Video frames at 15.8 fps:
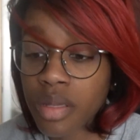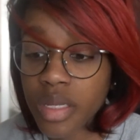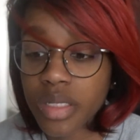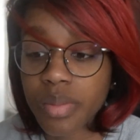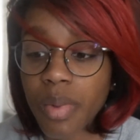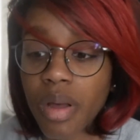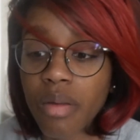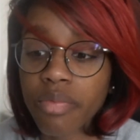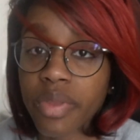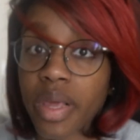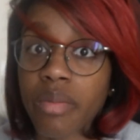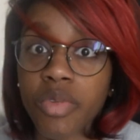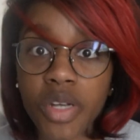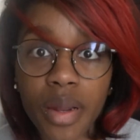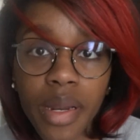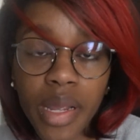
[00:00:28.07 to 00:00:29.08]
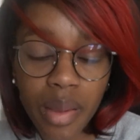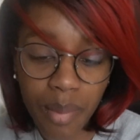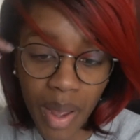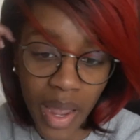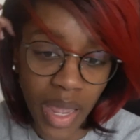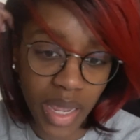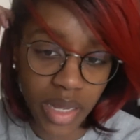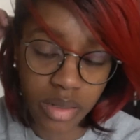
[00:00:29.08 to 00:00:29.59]
this month that I'm trying to get my
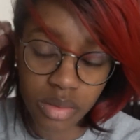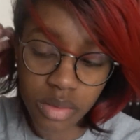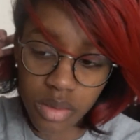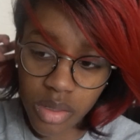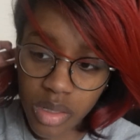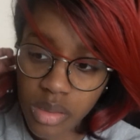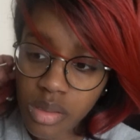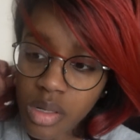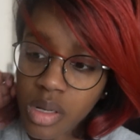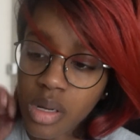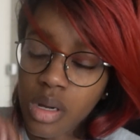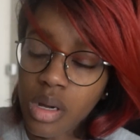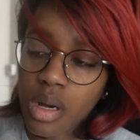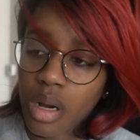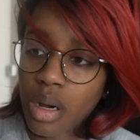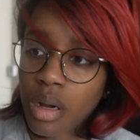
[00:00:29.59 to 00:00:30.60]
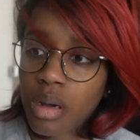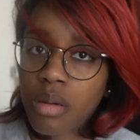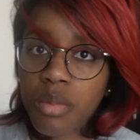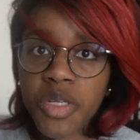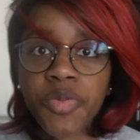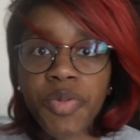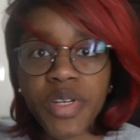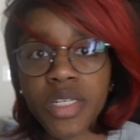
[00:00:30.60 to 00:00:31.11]
hands on,
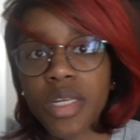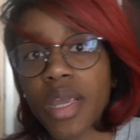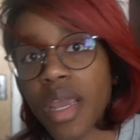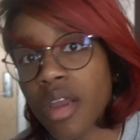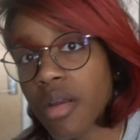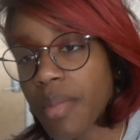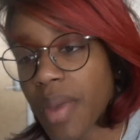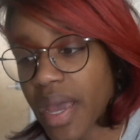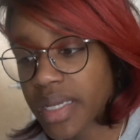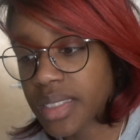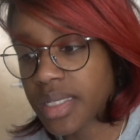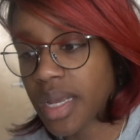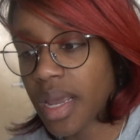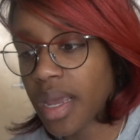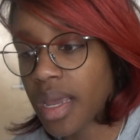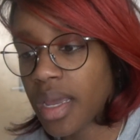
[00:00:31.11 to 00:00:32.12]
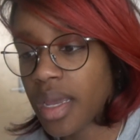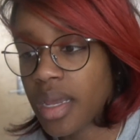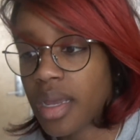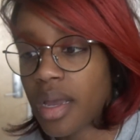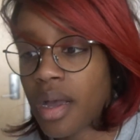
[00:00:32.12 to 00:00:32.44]
especially Air Max Day.